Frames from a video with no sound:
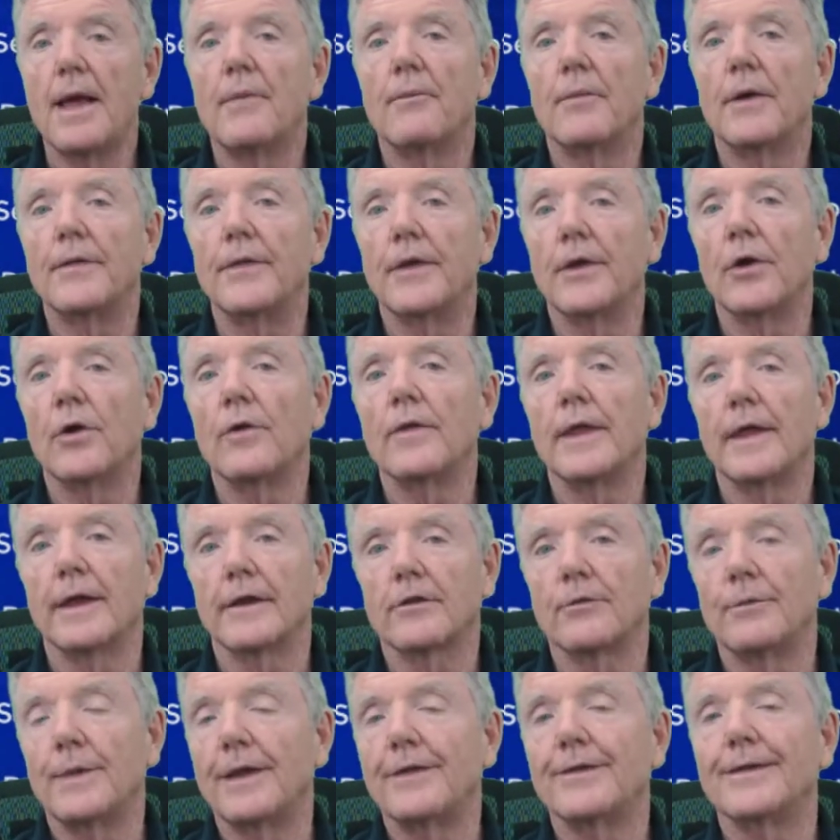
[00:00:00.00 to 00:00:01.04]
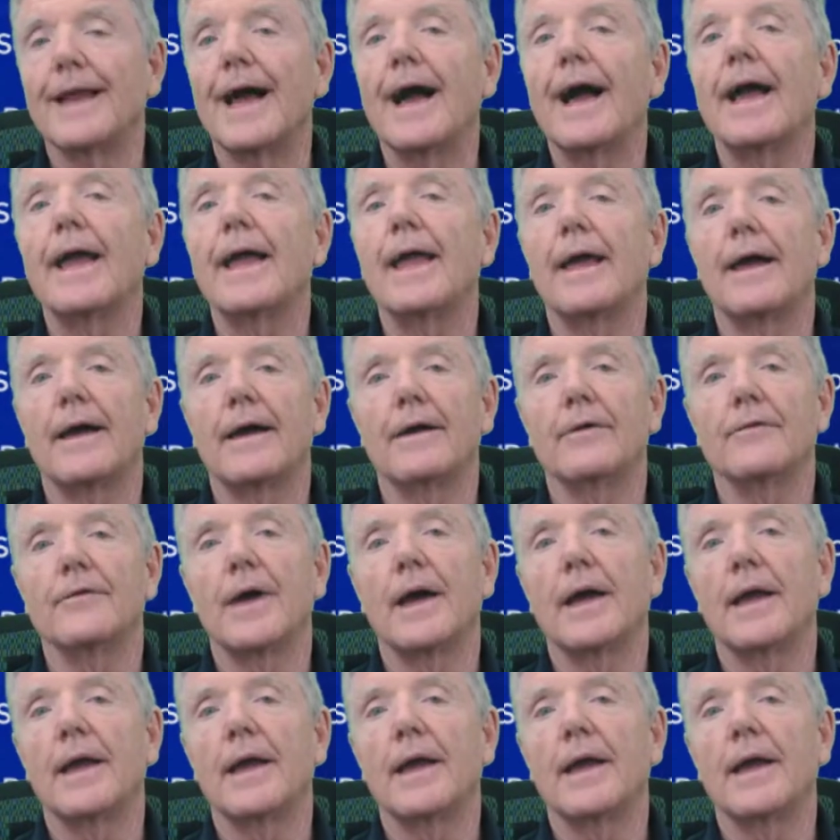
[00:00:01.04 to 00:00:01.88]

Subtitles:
But the only explanation I have,